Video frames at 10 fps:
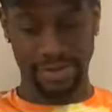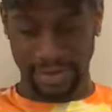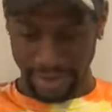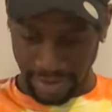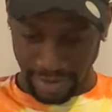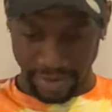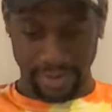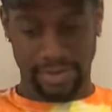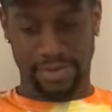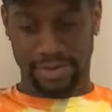That
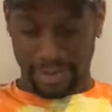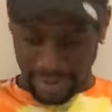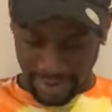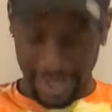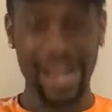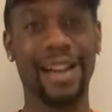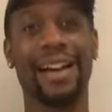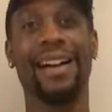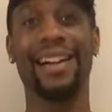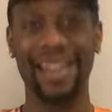better be the
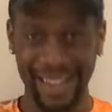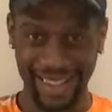starch.